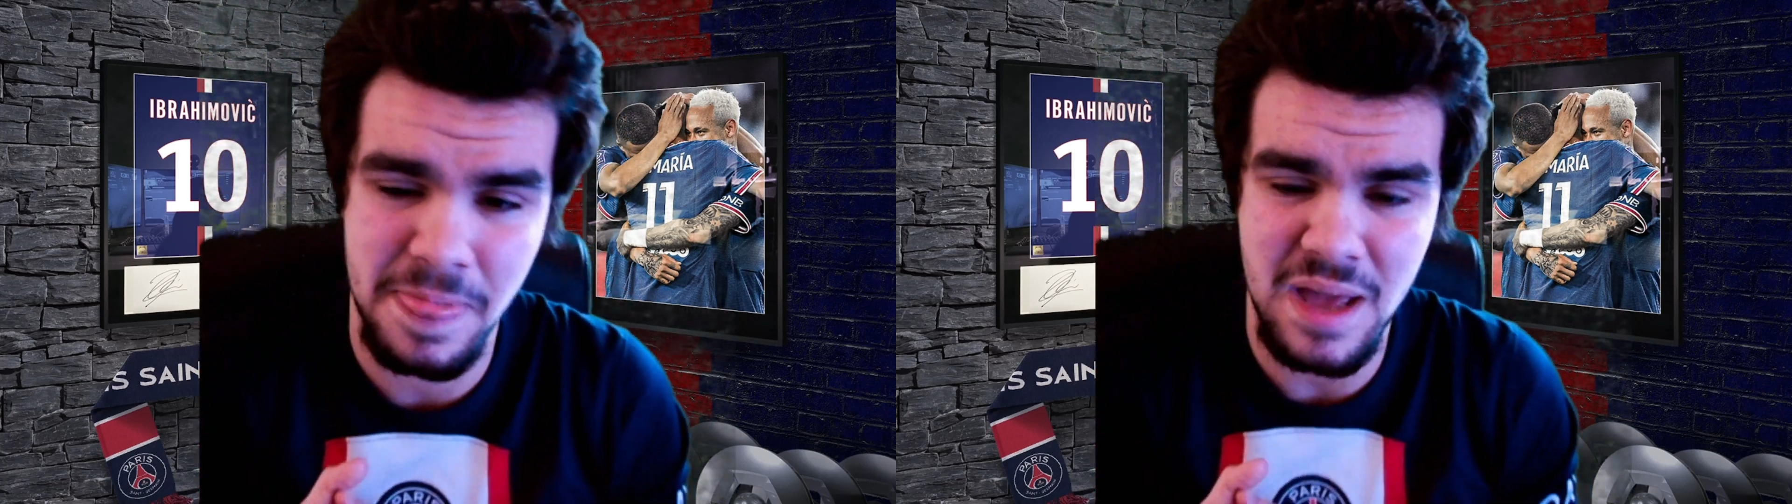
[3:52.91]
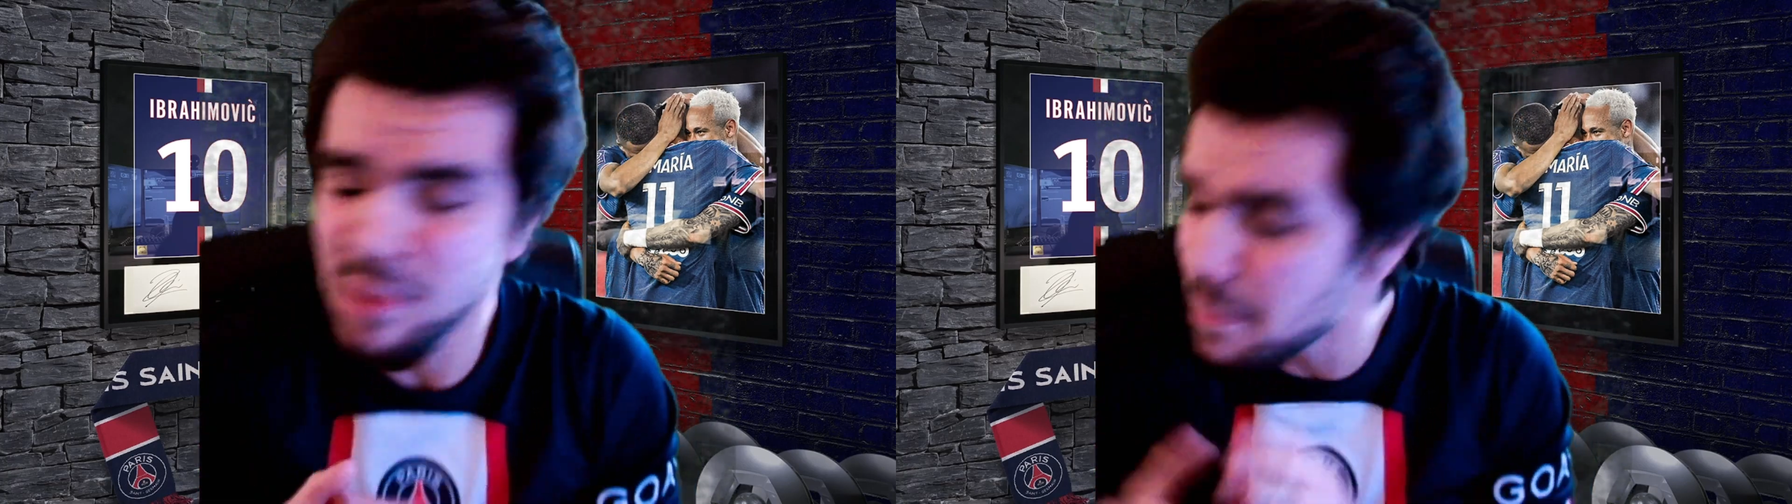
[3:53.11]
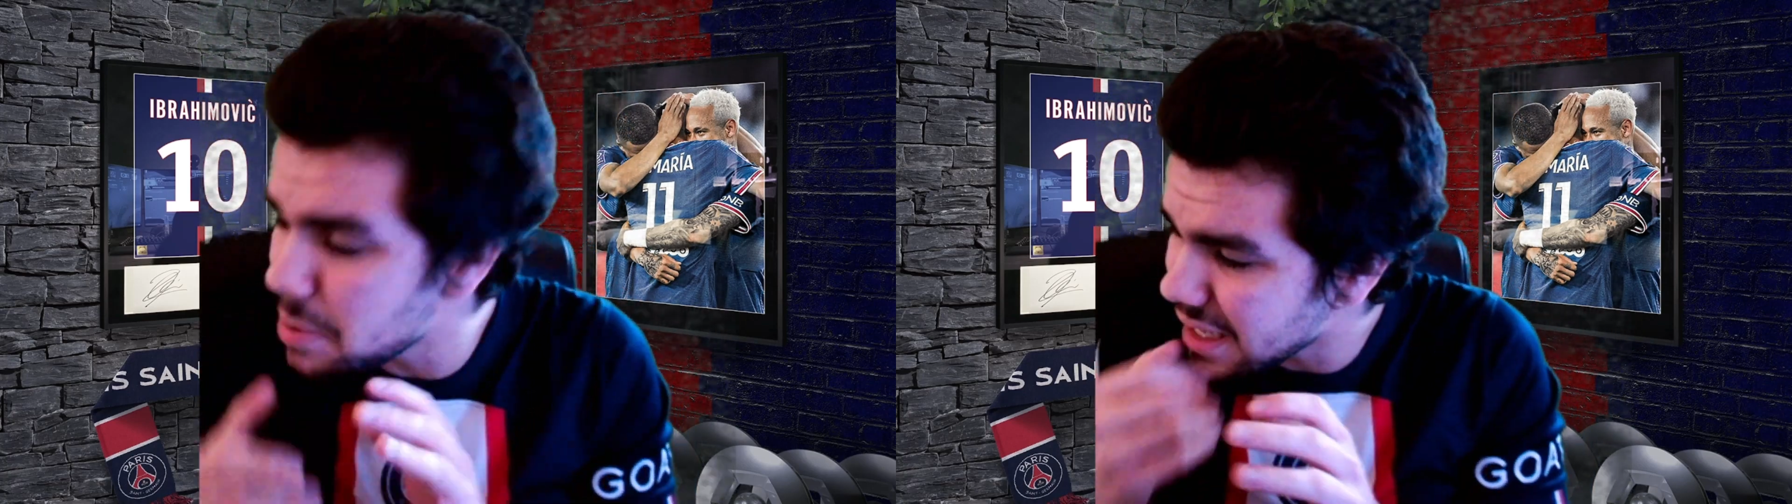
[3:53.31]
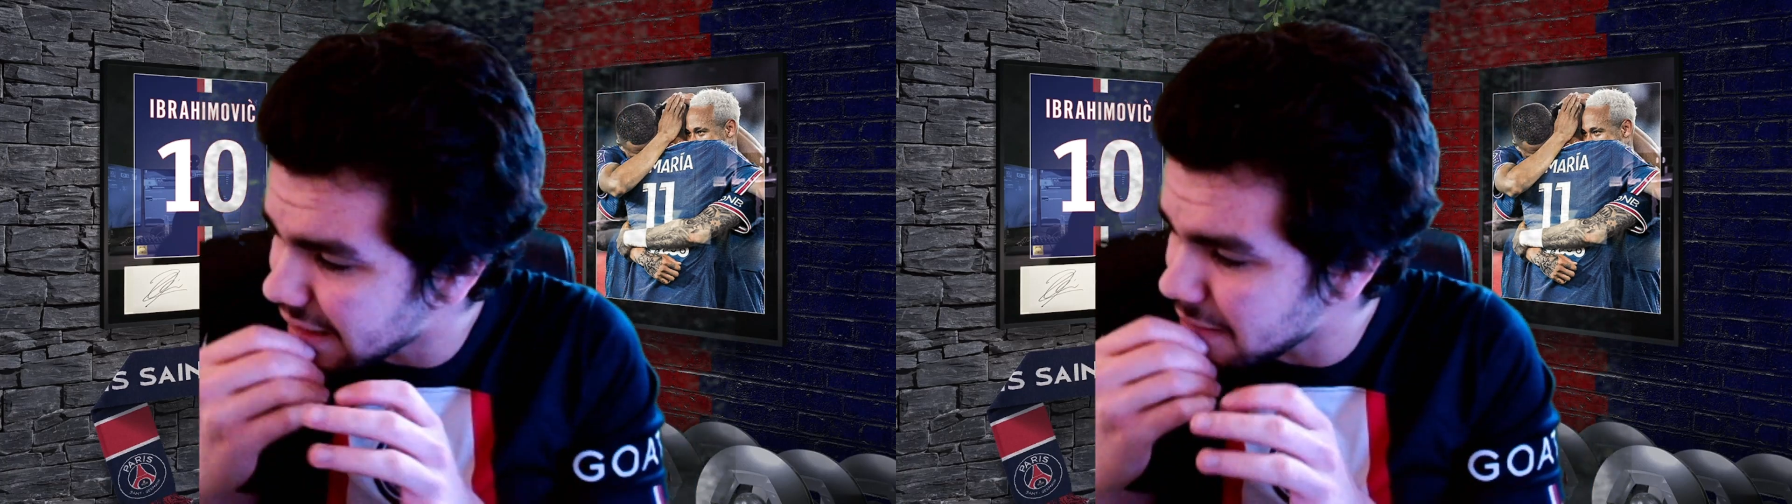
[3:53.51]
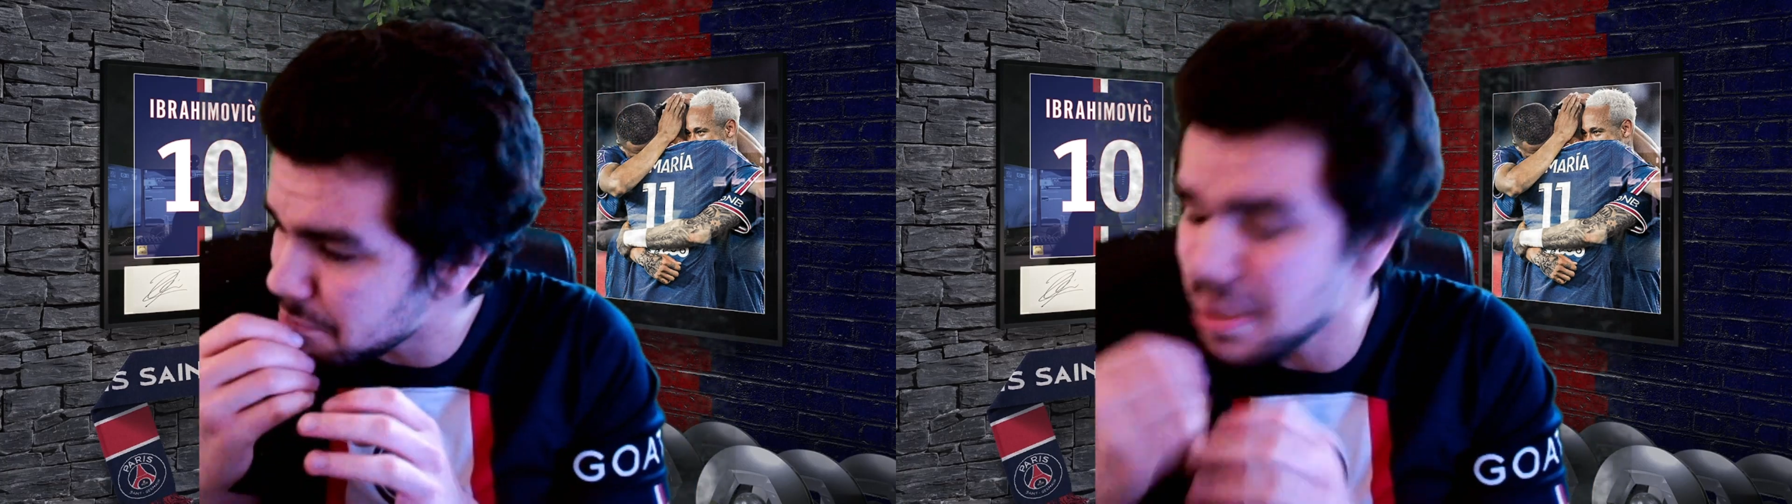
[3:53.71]
Mbappe
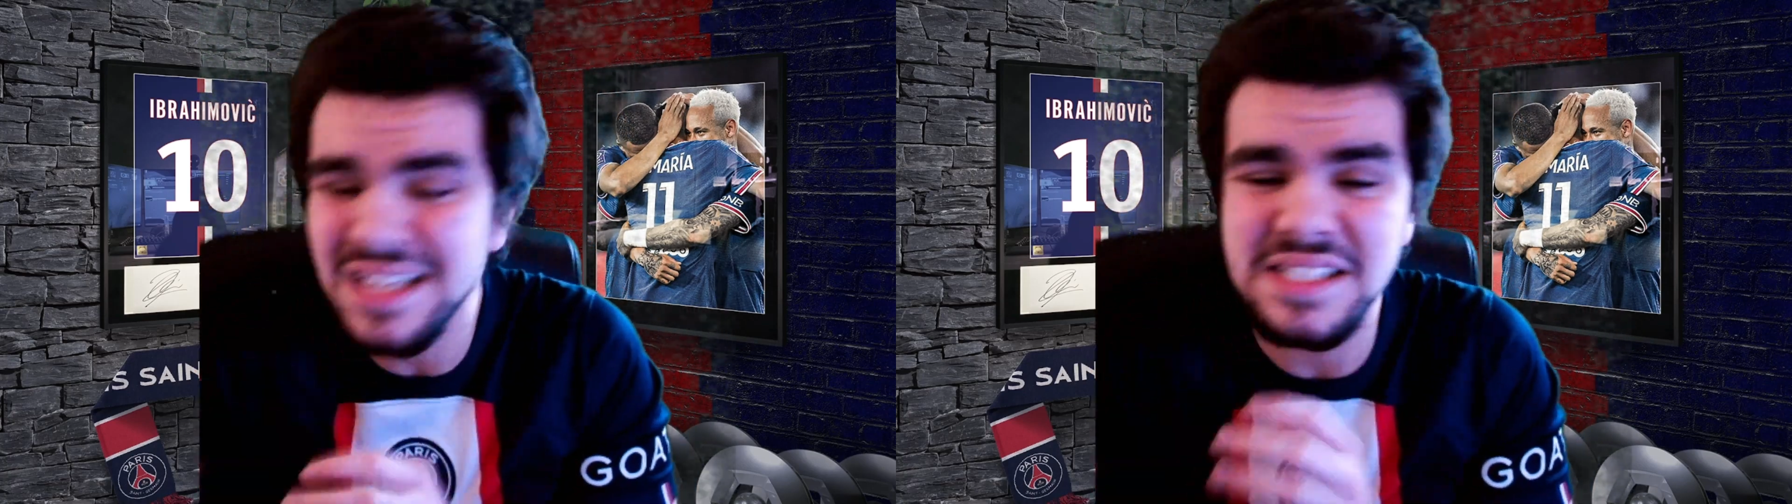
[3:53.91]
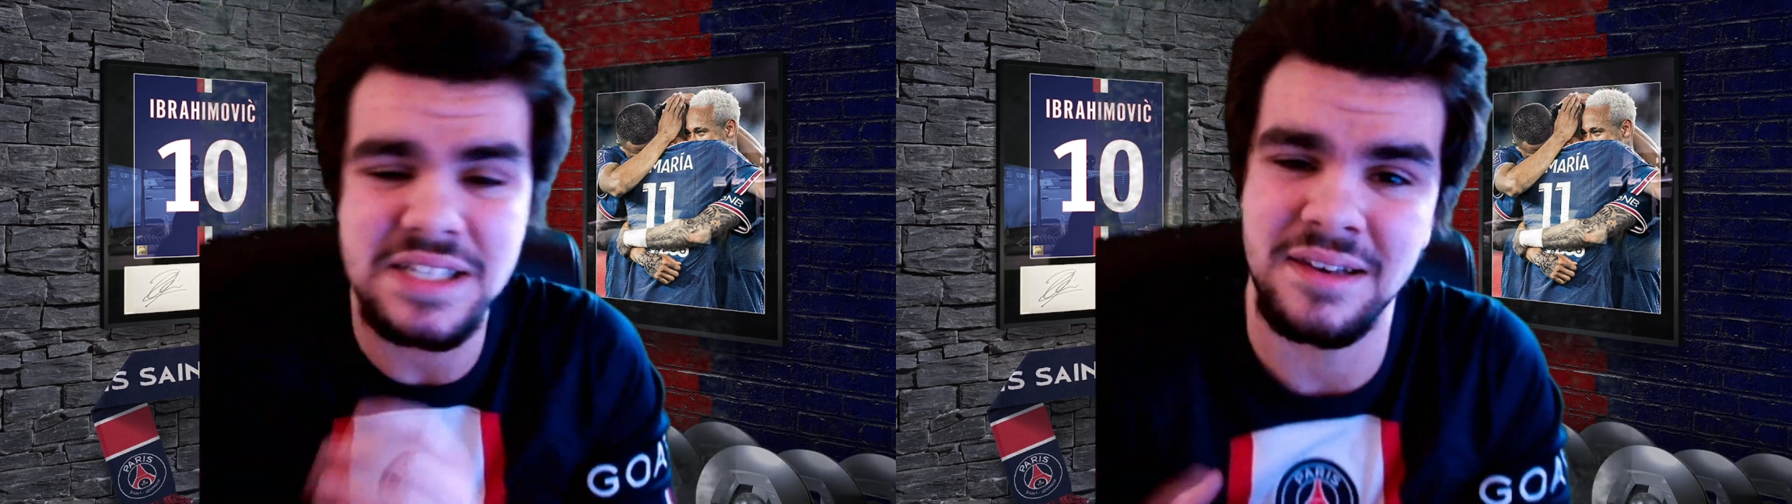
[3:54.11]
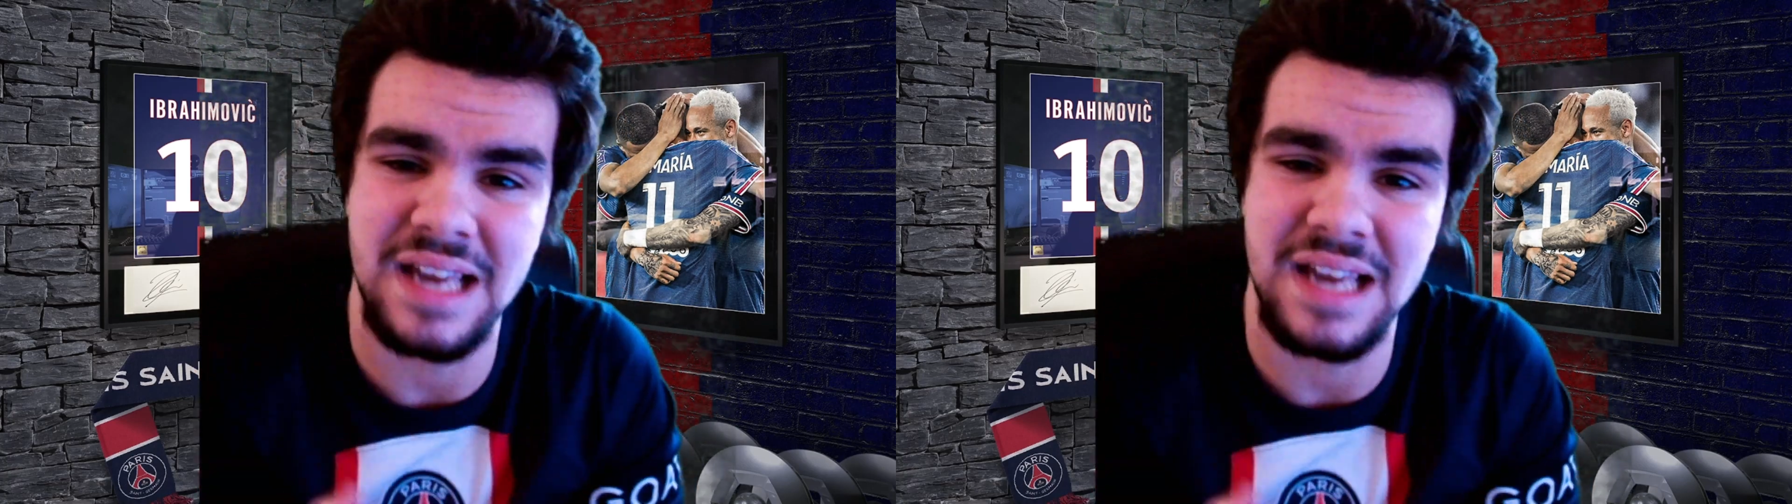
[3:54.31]
can piss on